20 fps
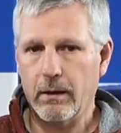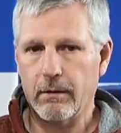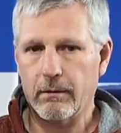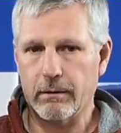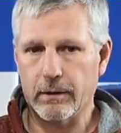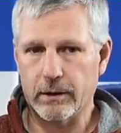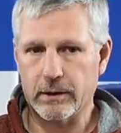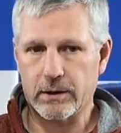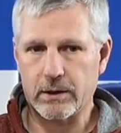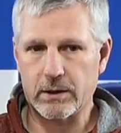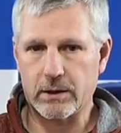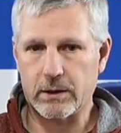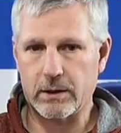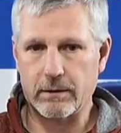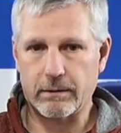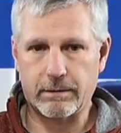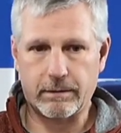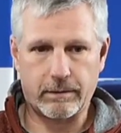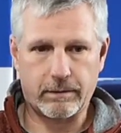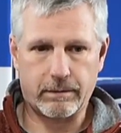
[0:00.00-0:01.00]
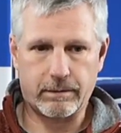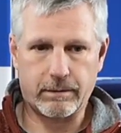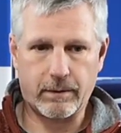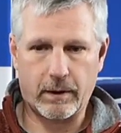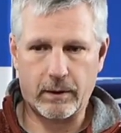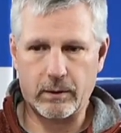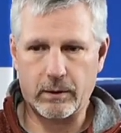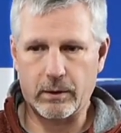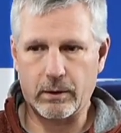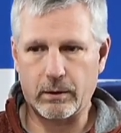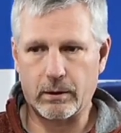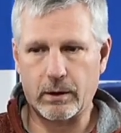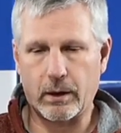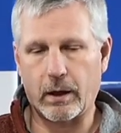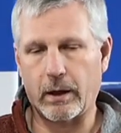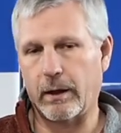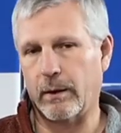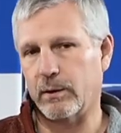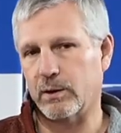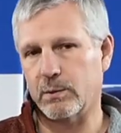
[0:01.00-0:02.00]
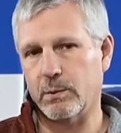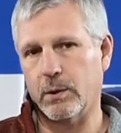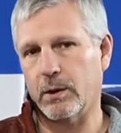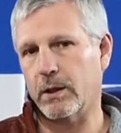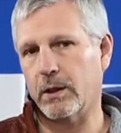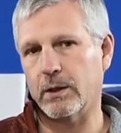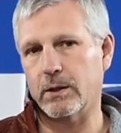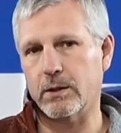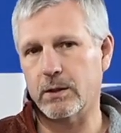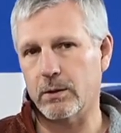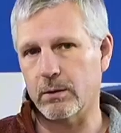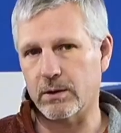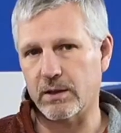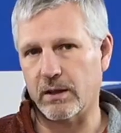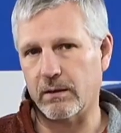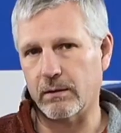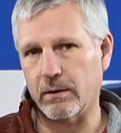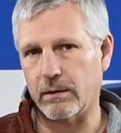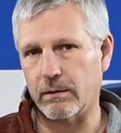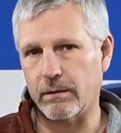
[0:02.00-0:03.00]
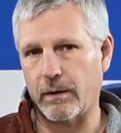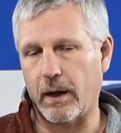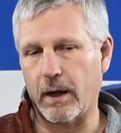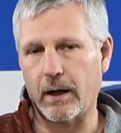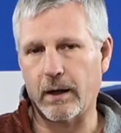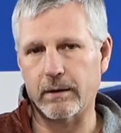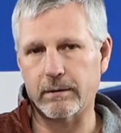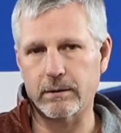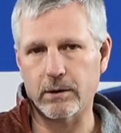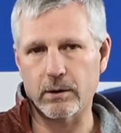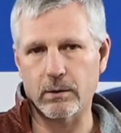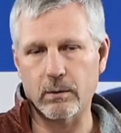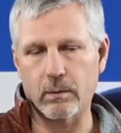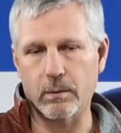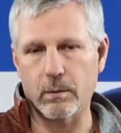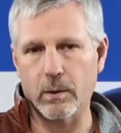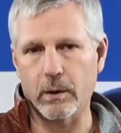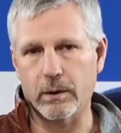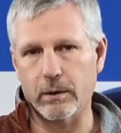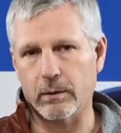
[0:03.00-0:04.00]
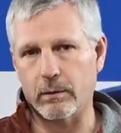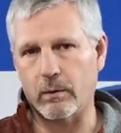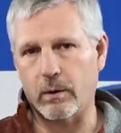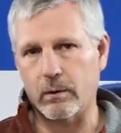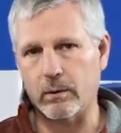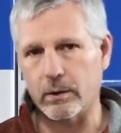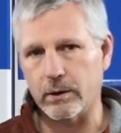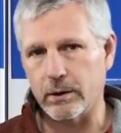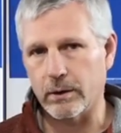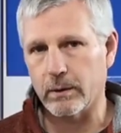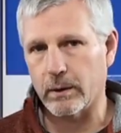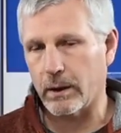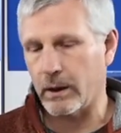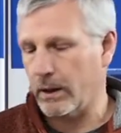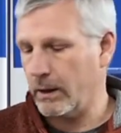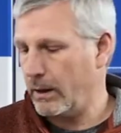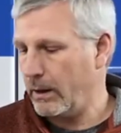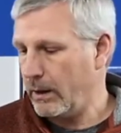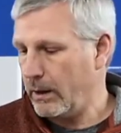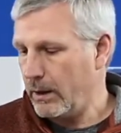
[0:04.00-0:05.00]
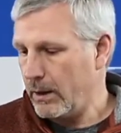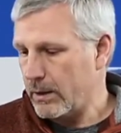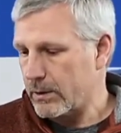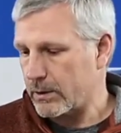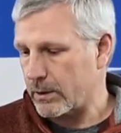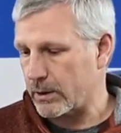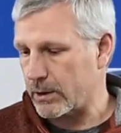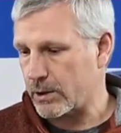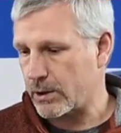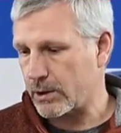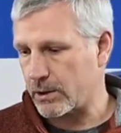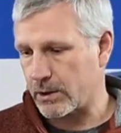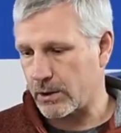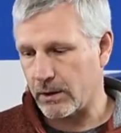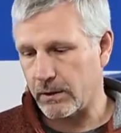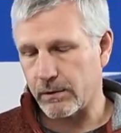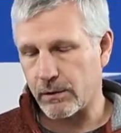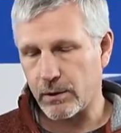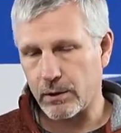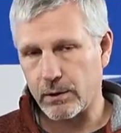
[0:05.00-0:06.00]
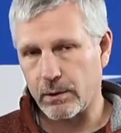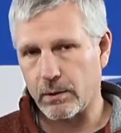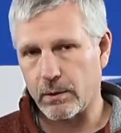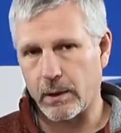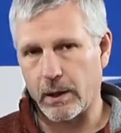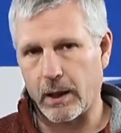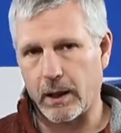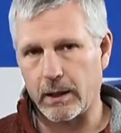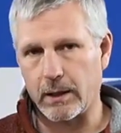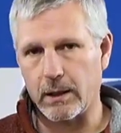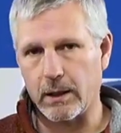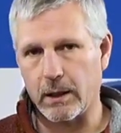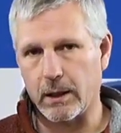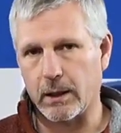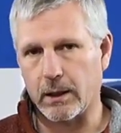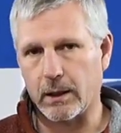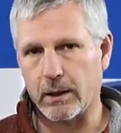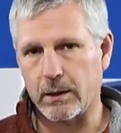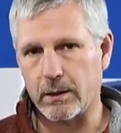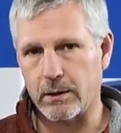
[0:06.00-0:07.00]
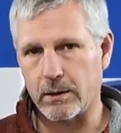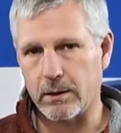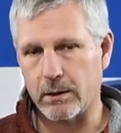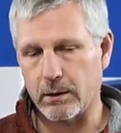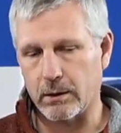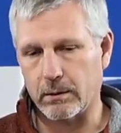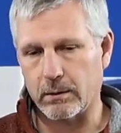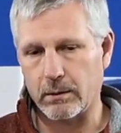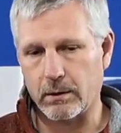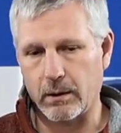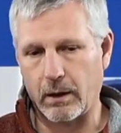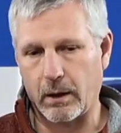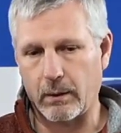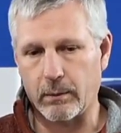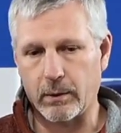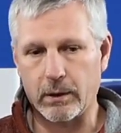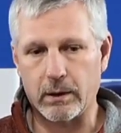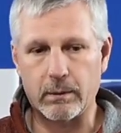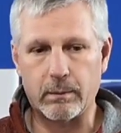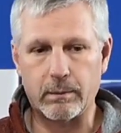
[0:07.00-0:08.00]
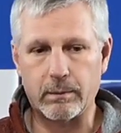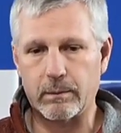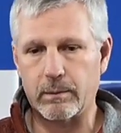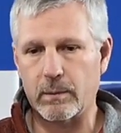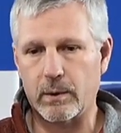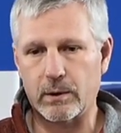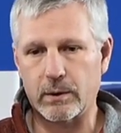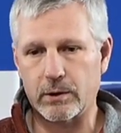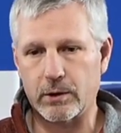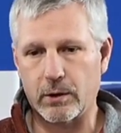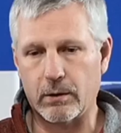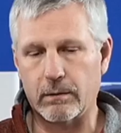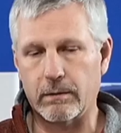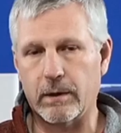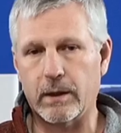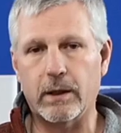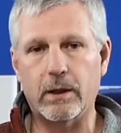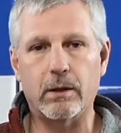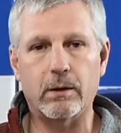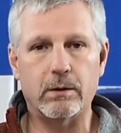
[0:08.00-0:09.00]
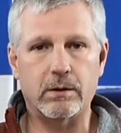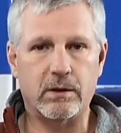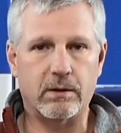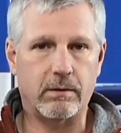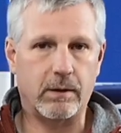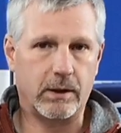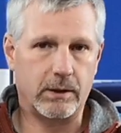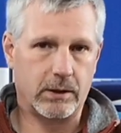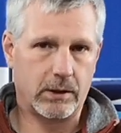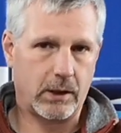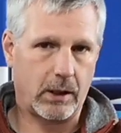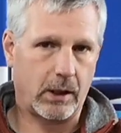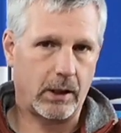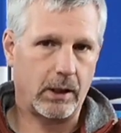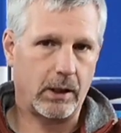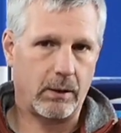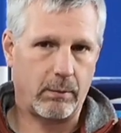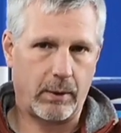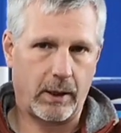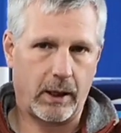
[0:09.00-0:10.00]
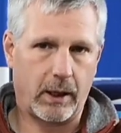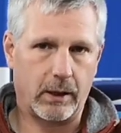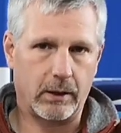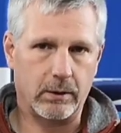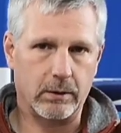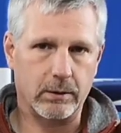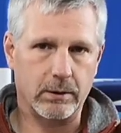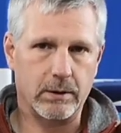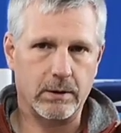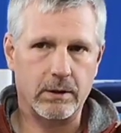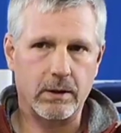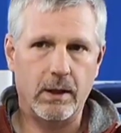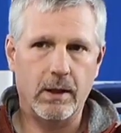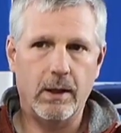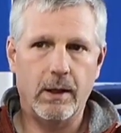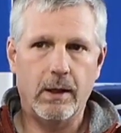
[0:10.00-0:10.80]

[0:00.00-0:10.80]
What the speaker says: versus if you thought I was putting in 275s or wondering what we're doing. So this just gives you an idea, because I'm going to show videos of us cutting the panels,